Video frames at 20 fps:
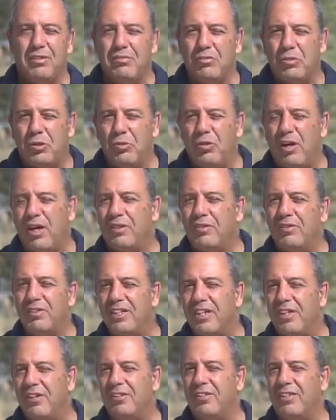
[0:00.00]
200
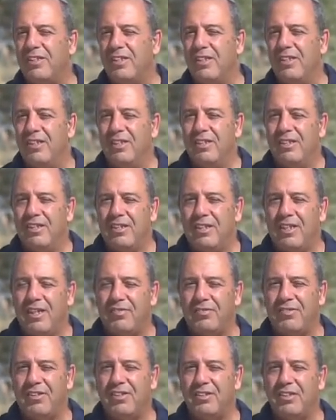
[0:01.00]
years
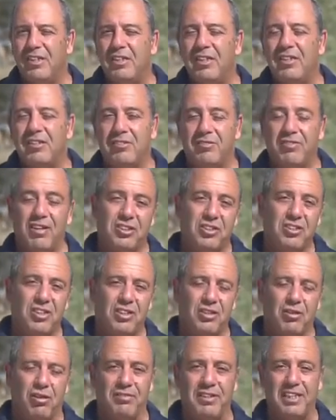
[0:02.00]
after the
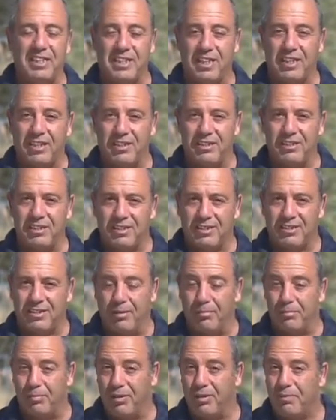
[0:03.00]
destruction of the Second
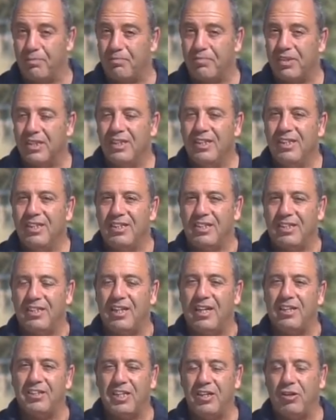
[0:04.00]
Temple. It's an
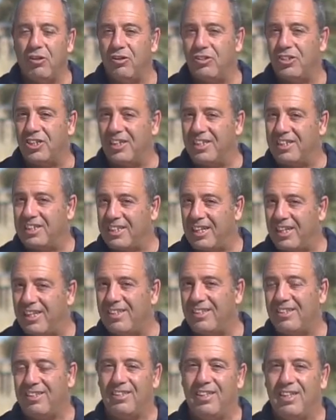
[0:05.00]
archaeological
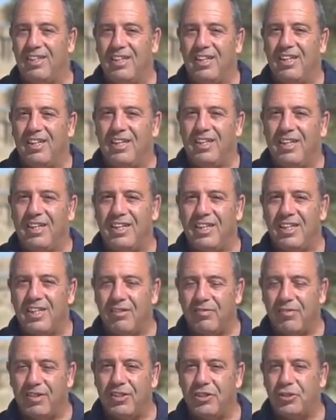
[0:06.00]
site, and in
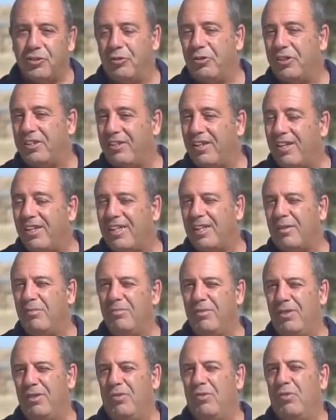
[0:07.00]
a very short
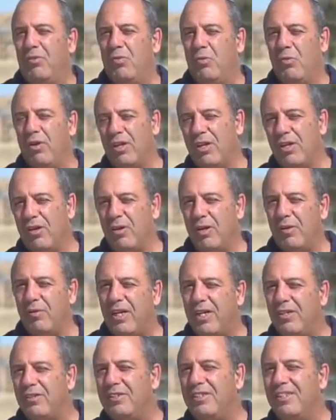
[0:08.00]
time, we'll go
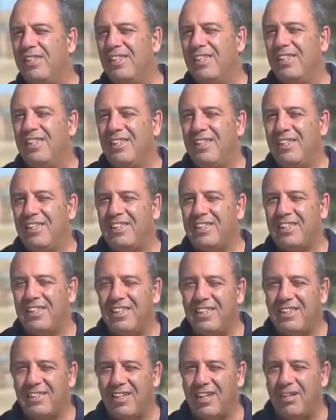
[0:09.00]
around and
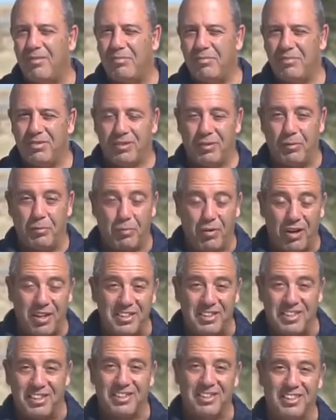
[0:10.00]
see some
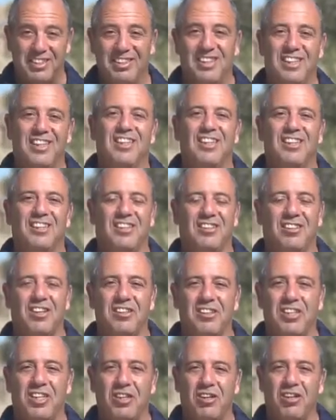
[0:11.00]
surprises that
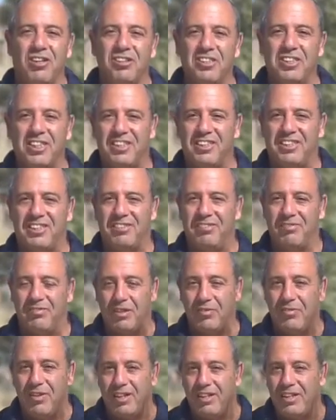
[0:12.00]
archaeologists
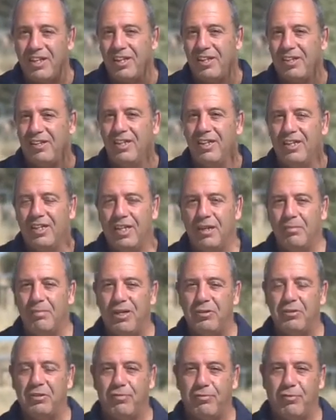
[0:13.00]
revealed here
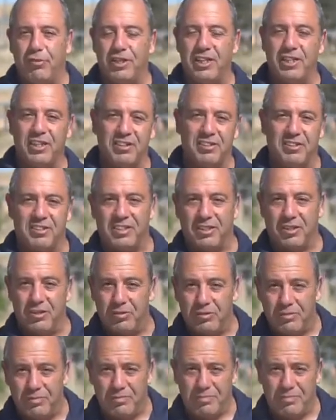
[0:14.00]
about 40 years ago.